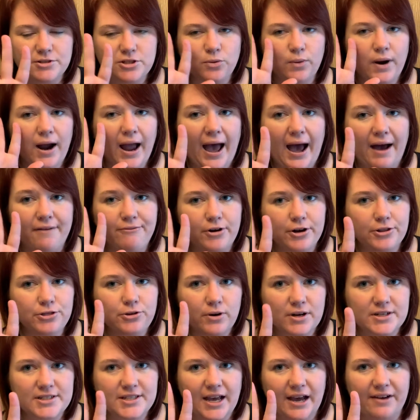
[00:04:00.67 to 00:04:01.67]
So we're halfway
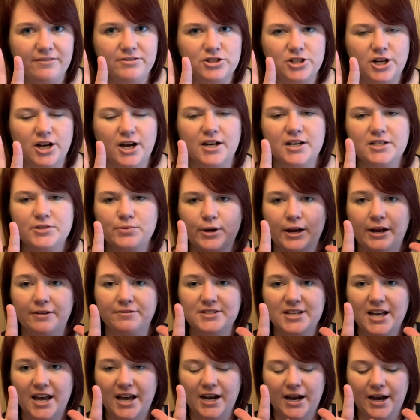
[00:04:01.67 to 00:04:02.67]
through our scavenger hunt because we're gonna
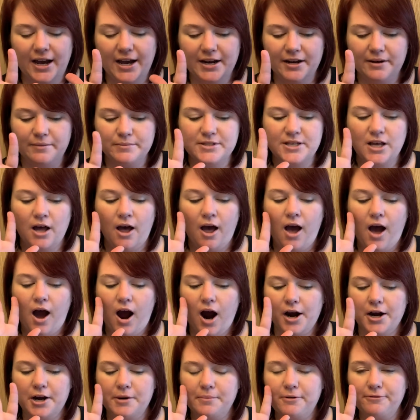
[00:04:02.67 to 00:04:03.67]
have 10 items.
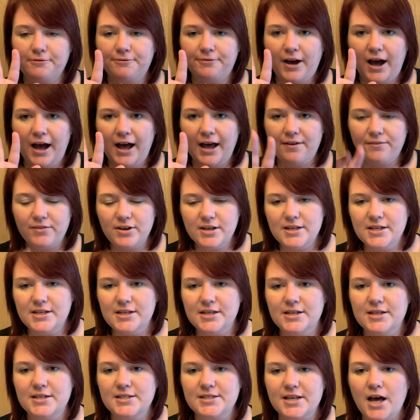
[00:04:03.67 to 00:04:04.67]
Our number five
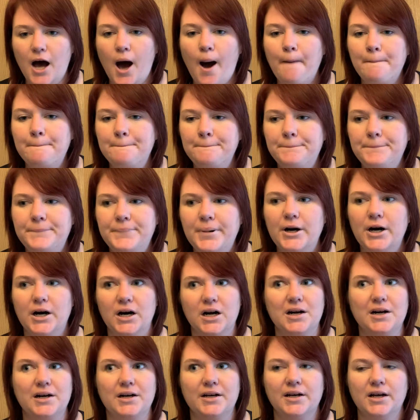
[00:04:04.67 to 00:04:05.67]
is a
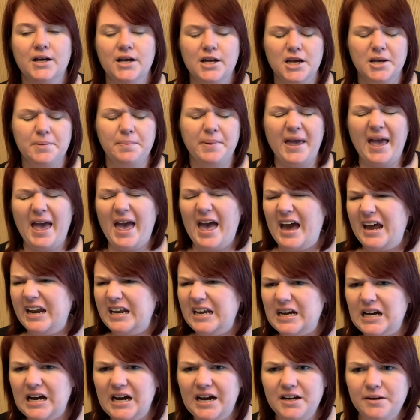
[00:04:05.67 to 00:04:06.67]
book. It could be
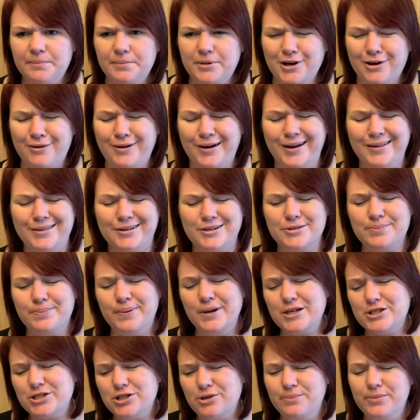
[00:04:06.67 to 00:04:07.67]
any kind of book, right? There's
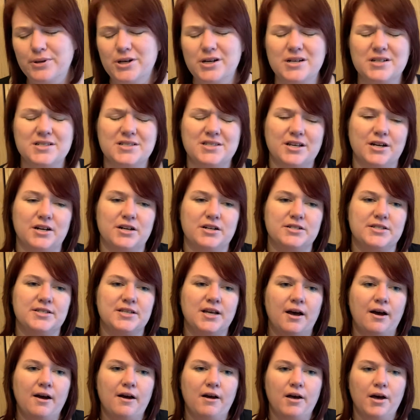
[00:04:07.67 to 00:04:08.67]
picture books, there's
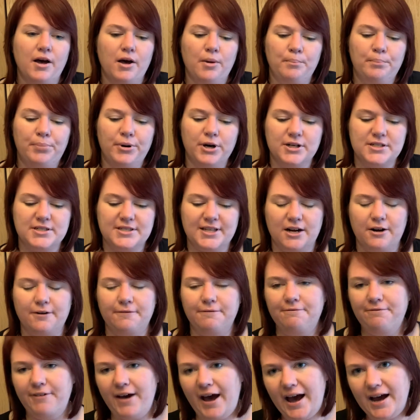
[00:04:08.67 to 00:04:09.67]
books that are
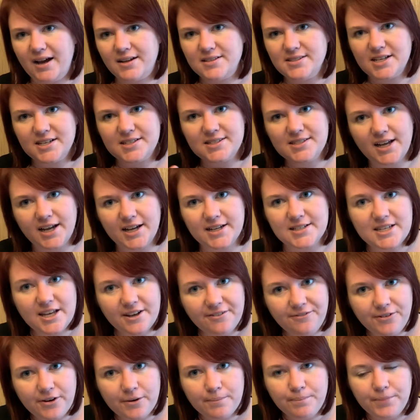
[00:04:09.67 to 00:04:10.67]
facts like
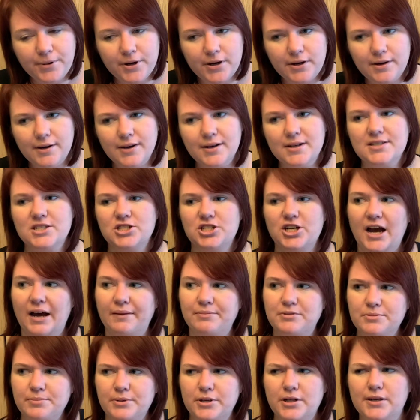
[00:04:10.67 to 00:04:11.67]
scientific books,
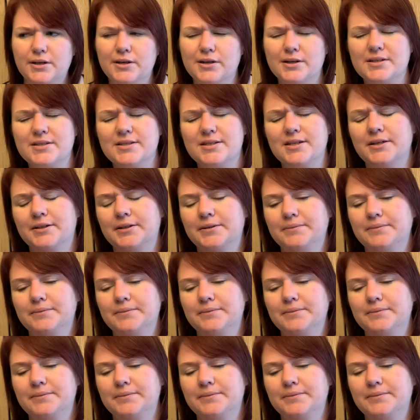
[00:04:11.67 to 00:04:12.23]
chapter books,